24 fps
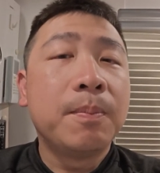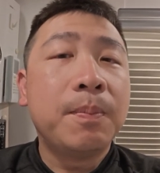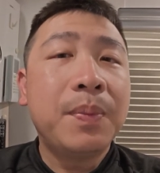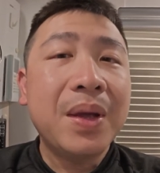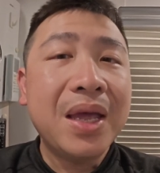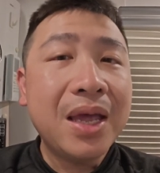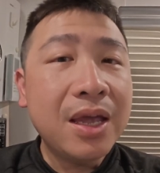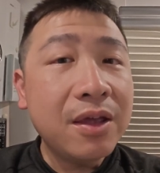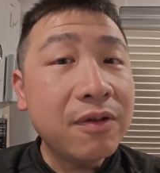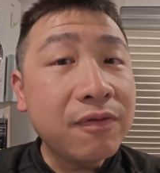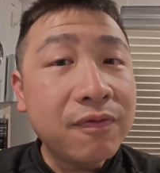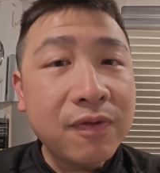
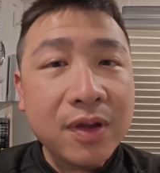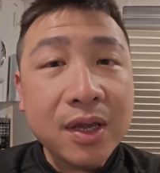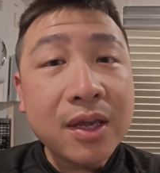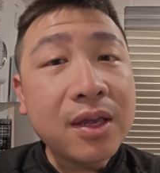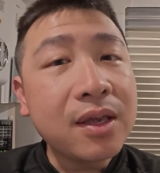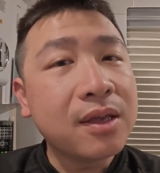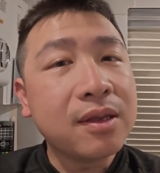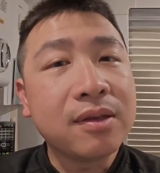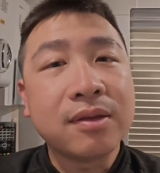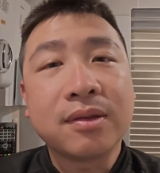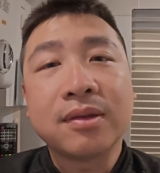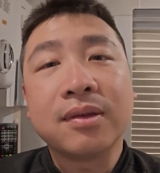Bathing
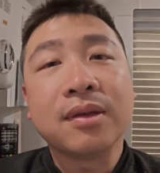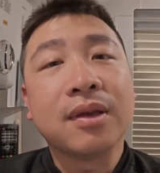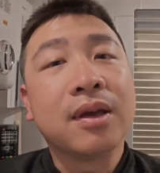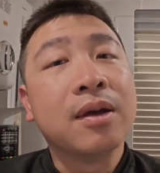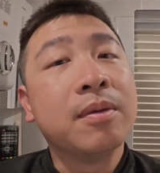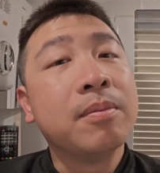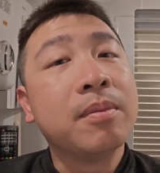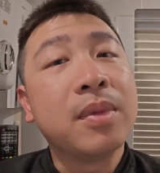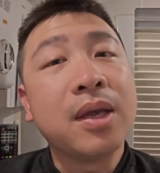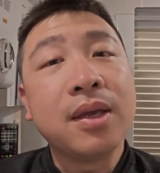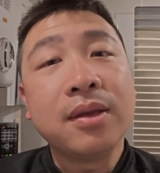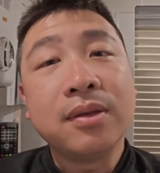is
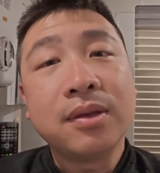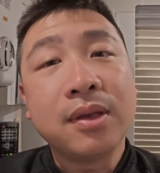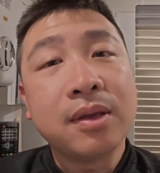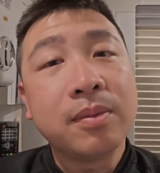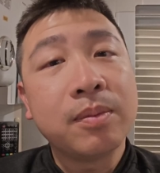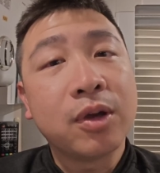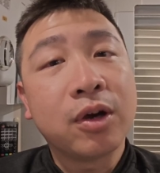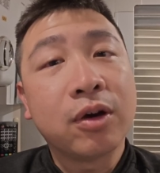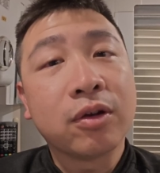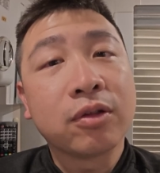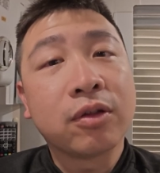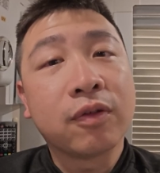
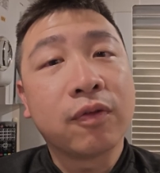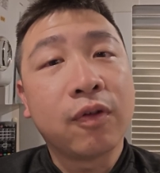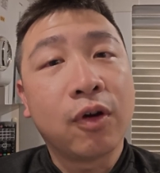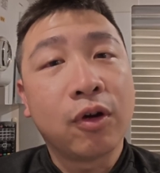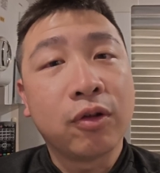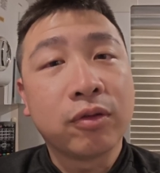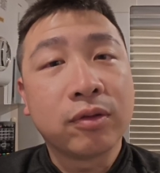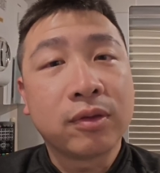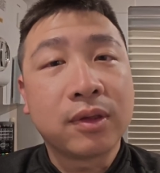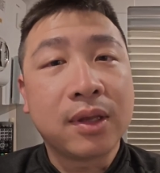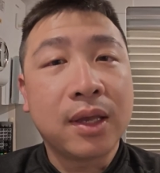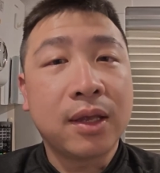amazing because of
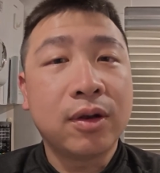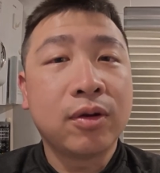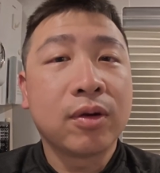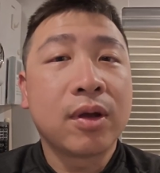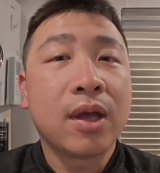onsen.